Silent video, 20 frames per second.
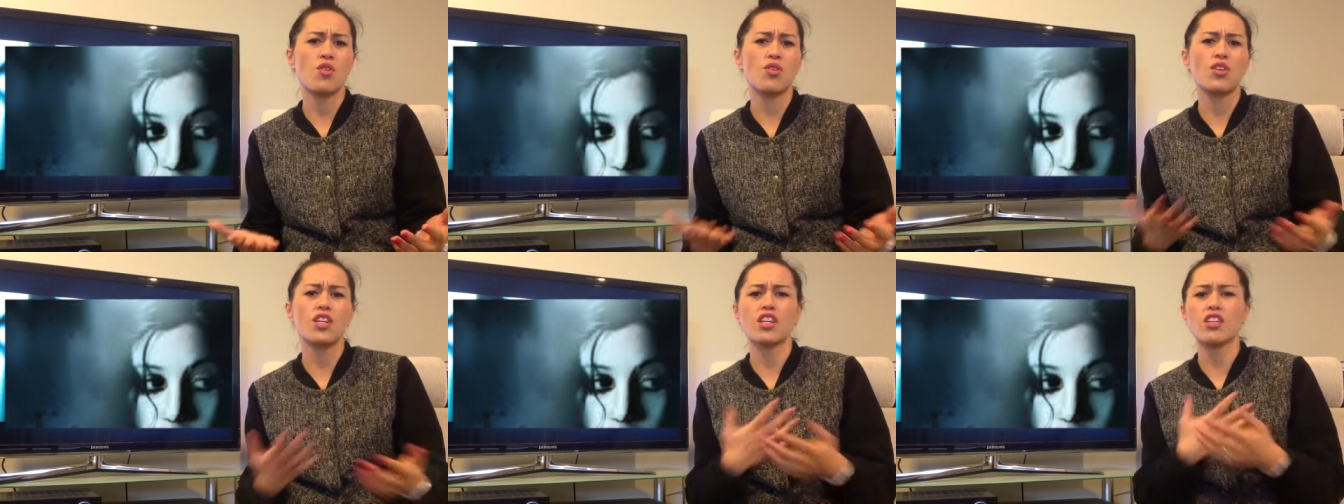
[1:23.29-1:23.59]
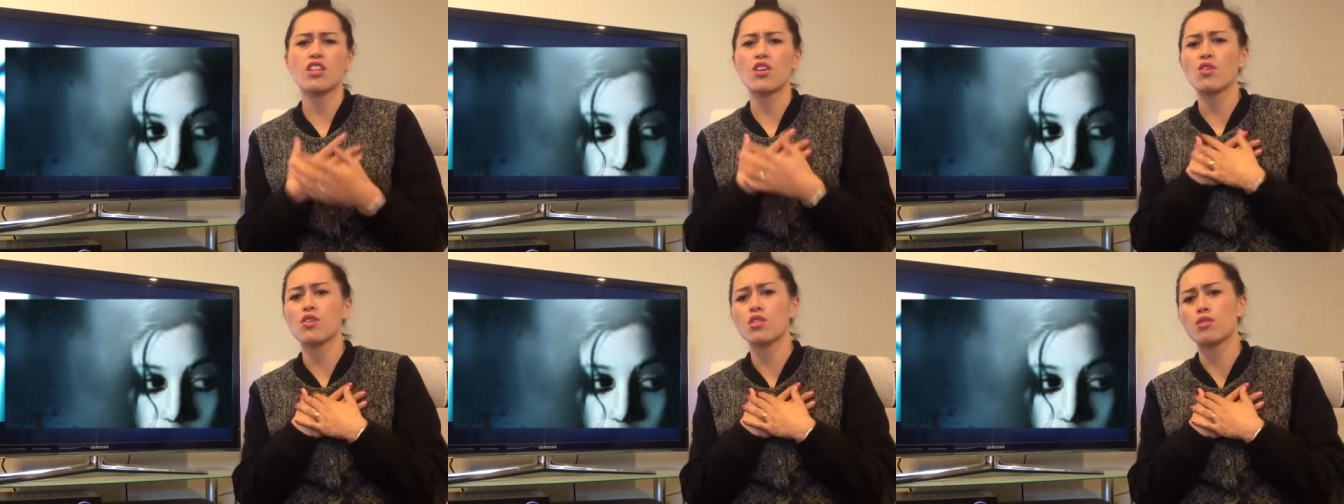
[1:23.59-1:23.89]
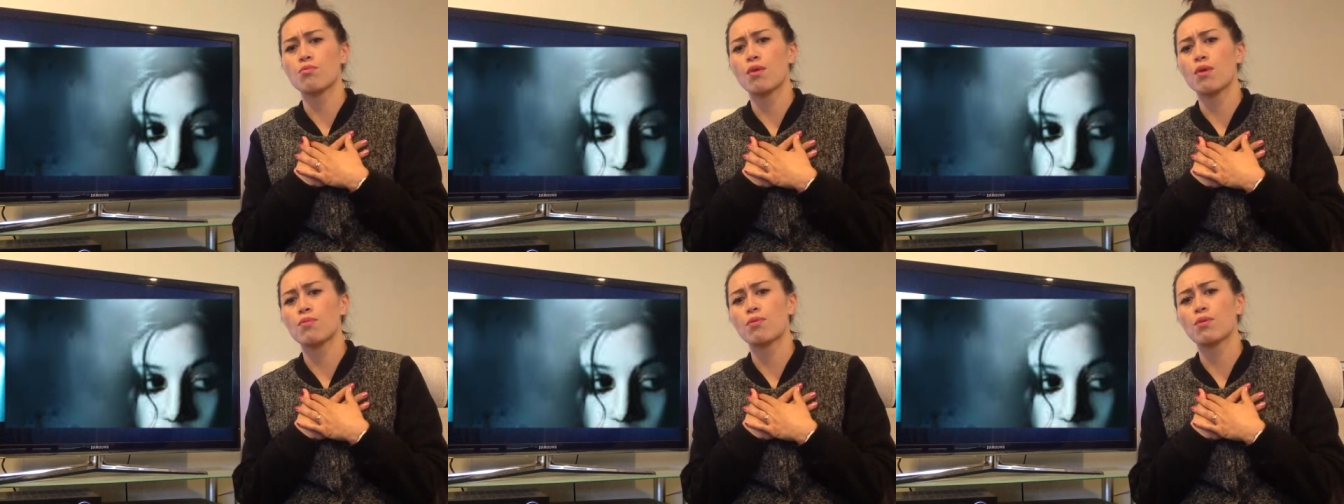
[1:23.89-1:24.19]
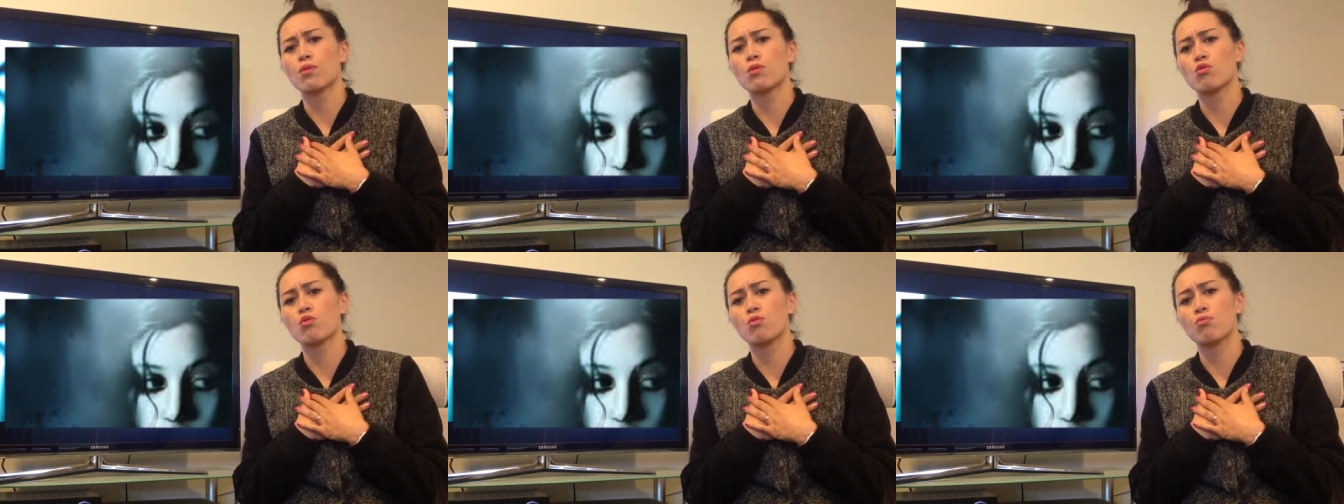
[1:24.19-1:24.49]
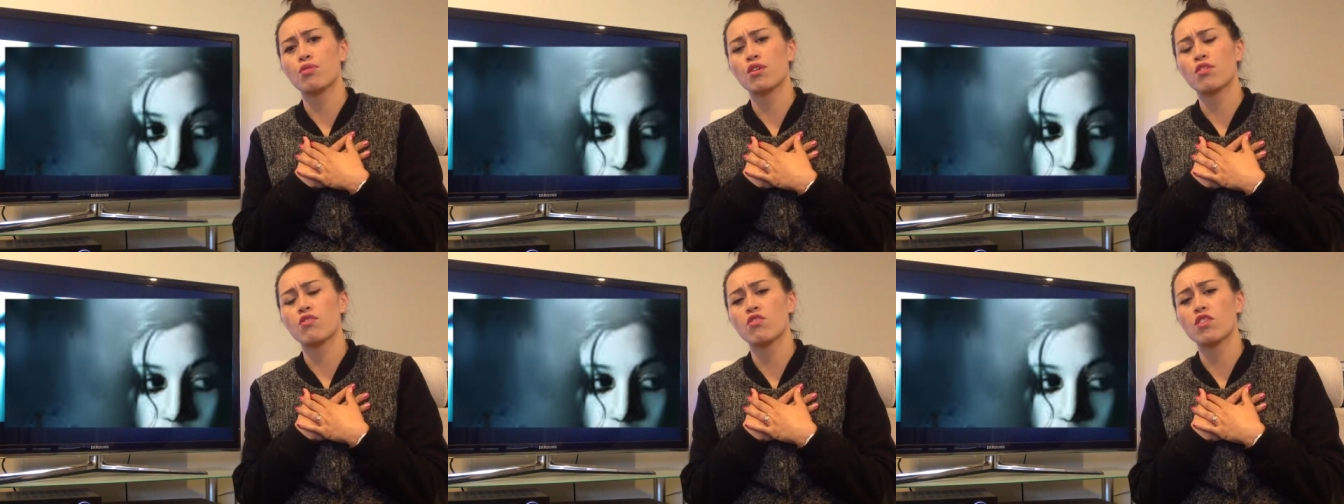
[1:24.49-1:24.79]
and I know it's my personal
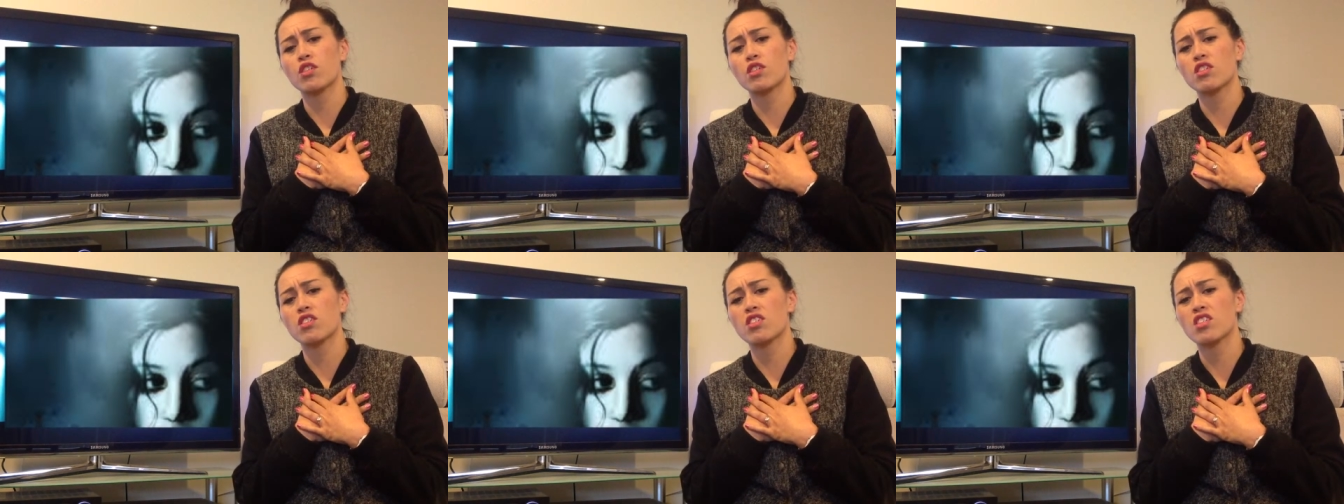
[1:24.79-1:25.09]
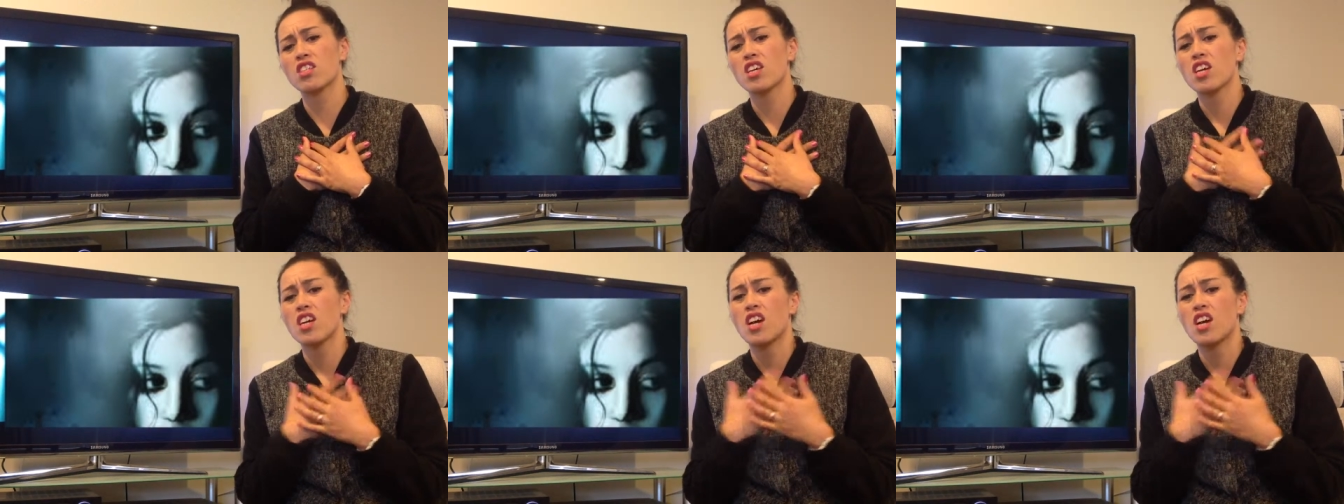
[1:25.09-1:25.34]
preference.